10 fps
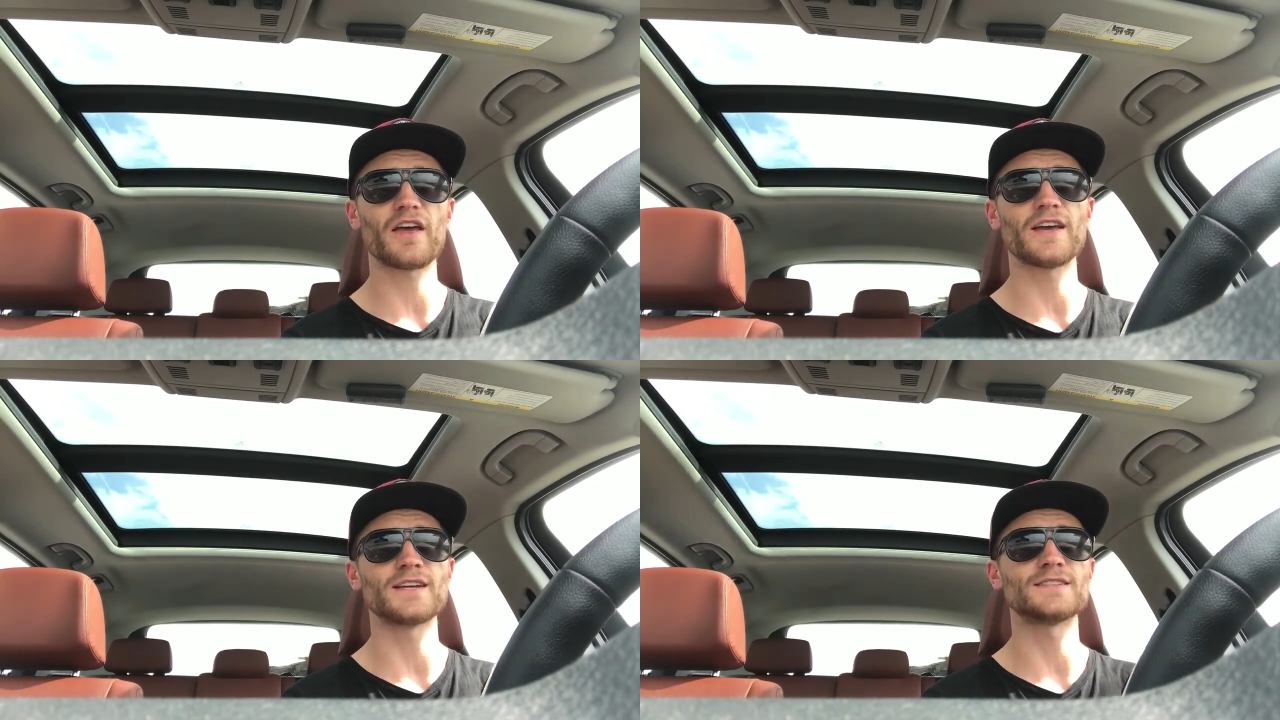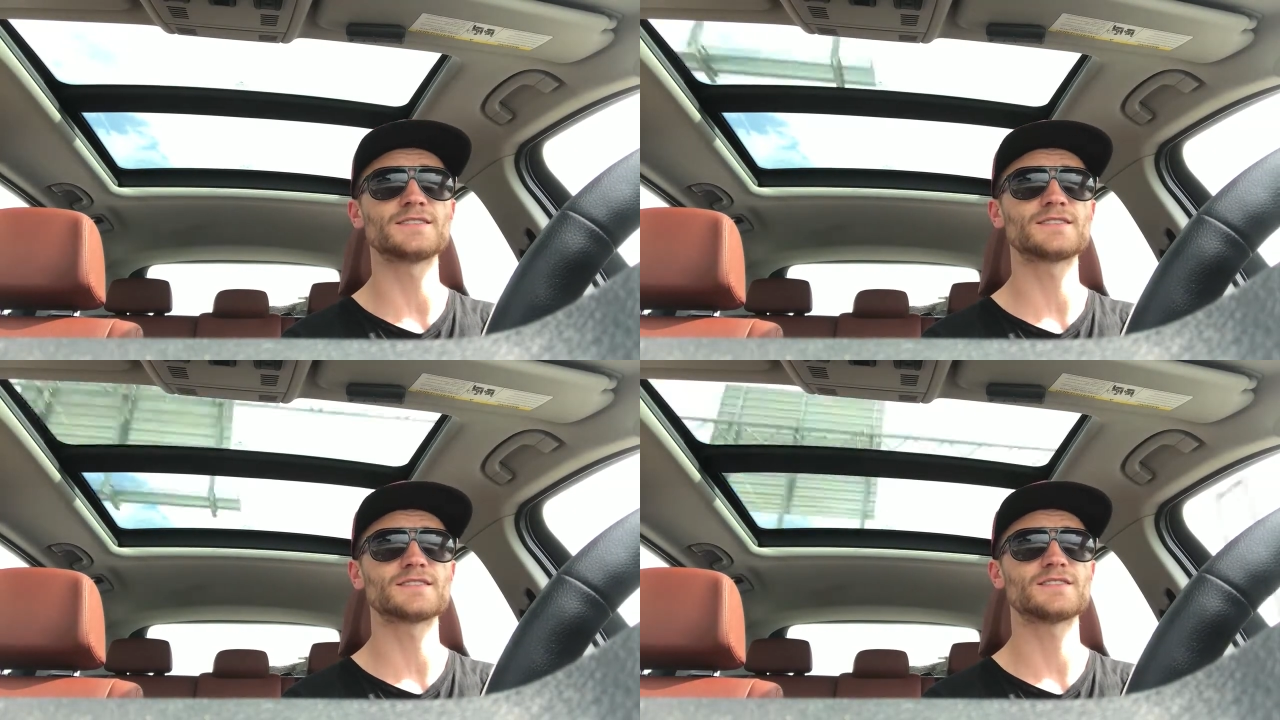
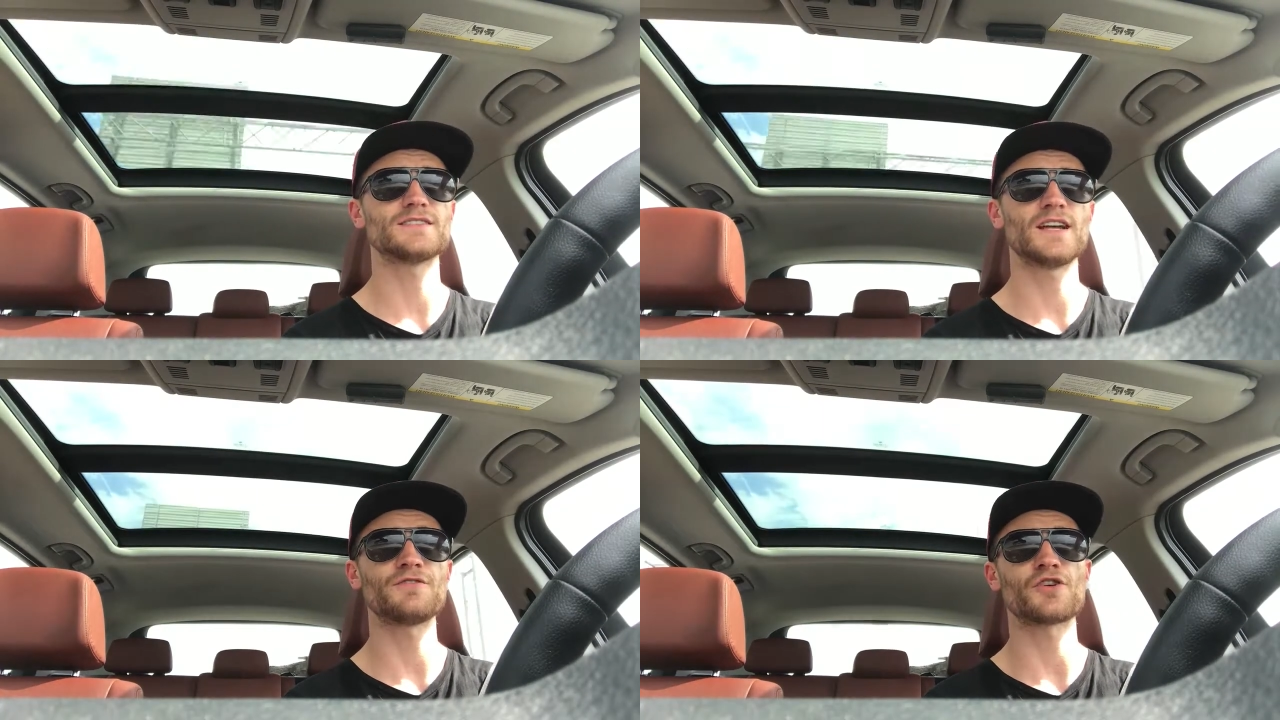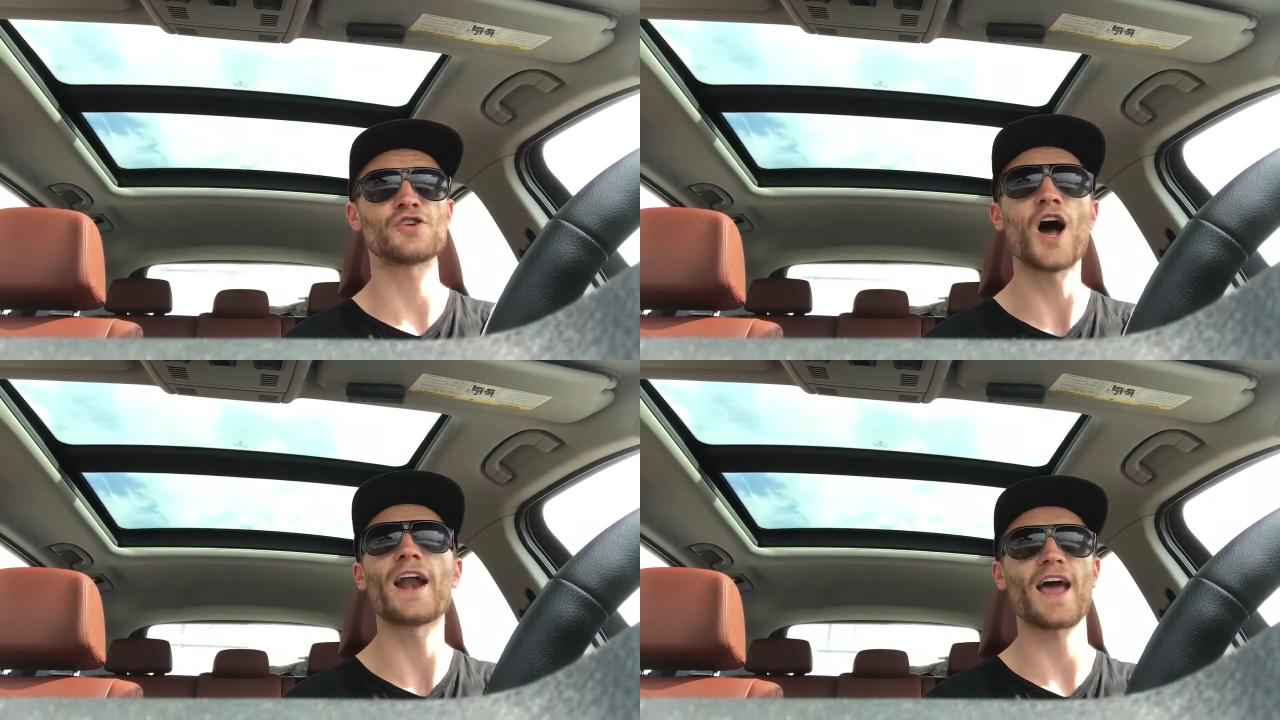is if you're
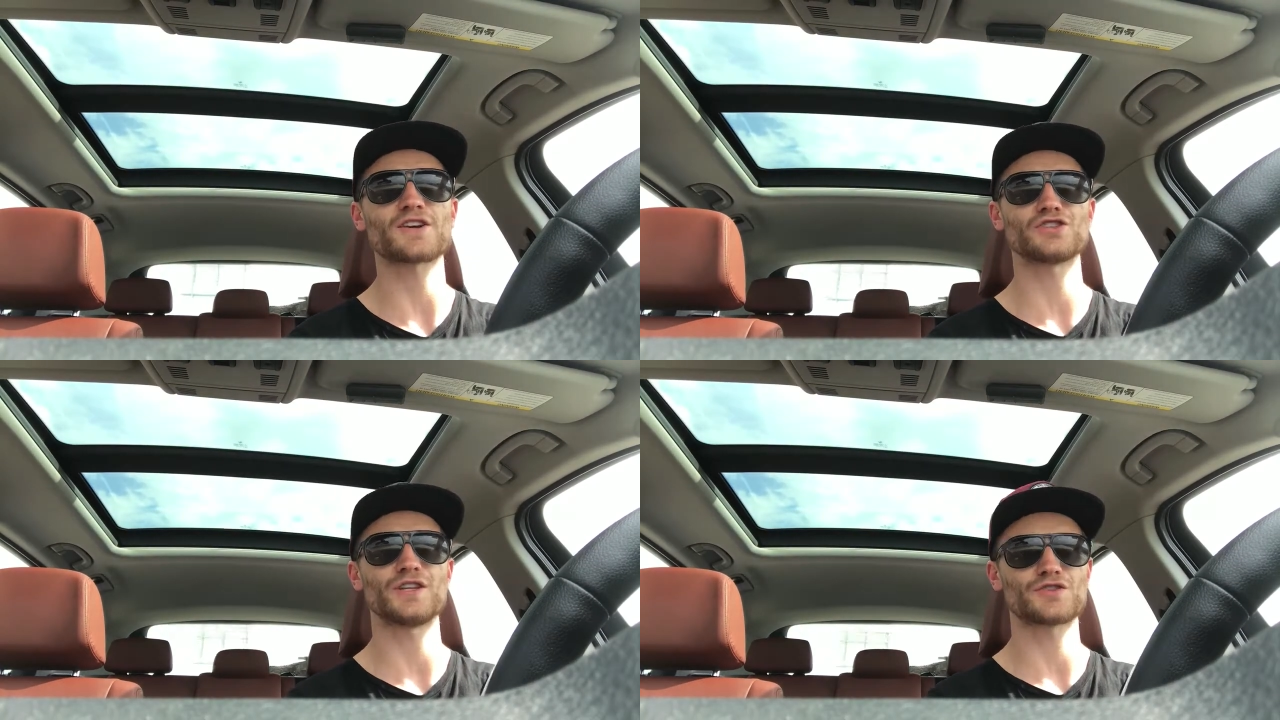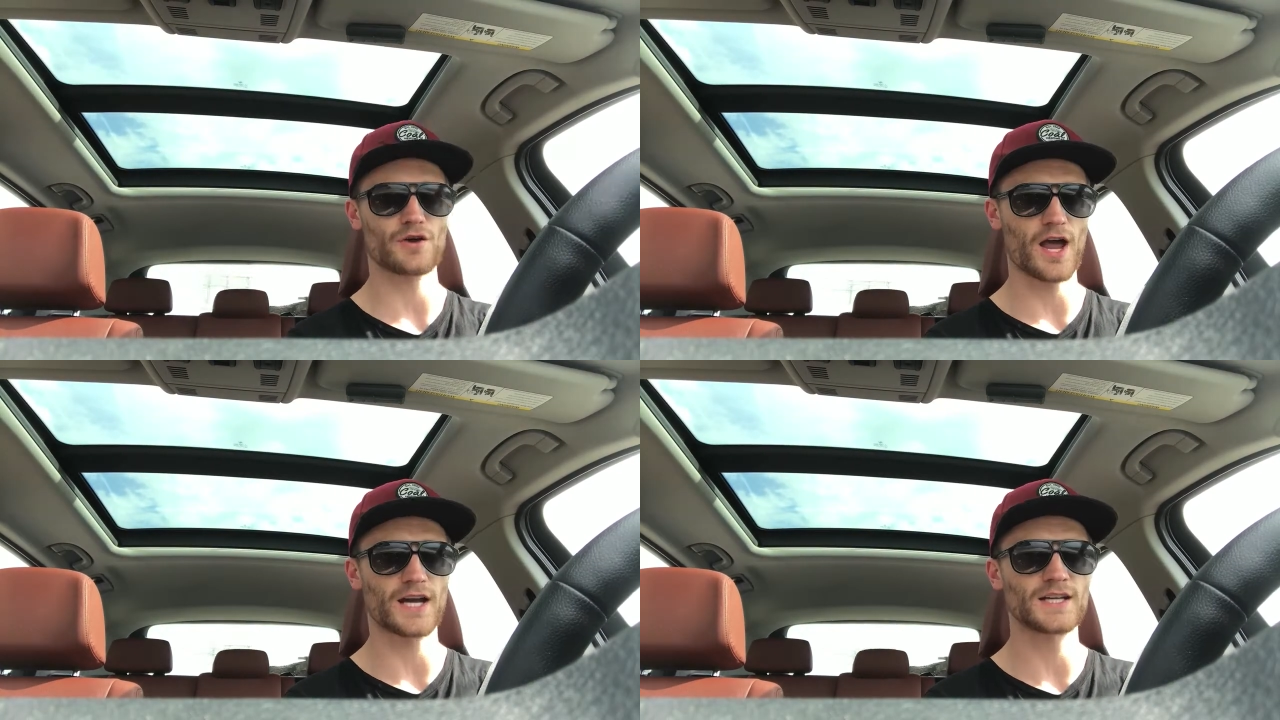not actually
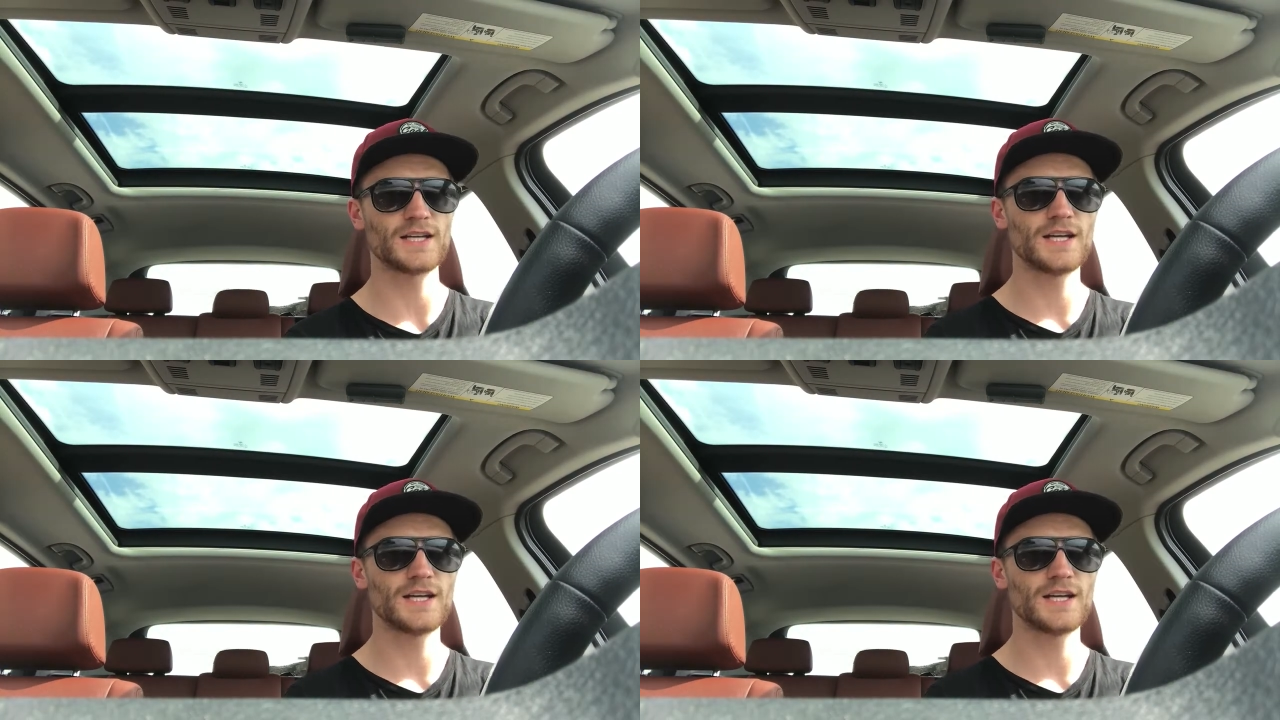trying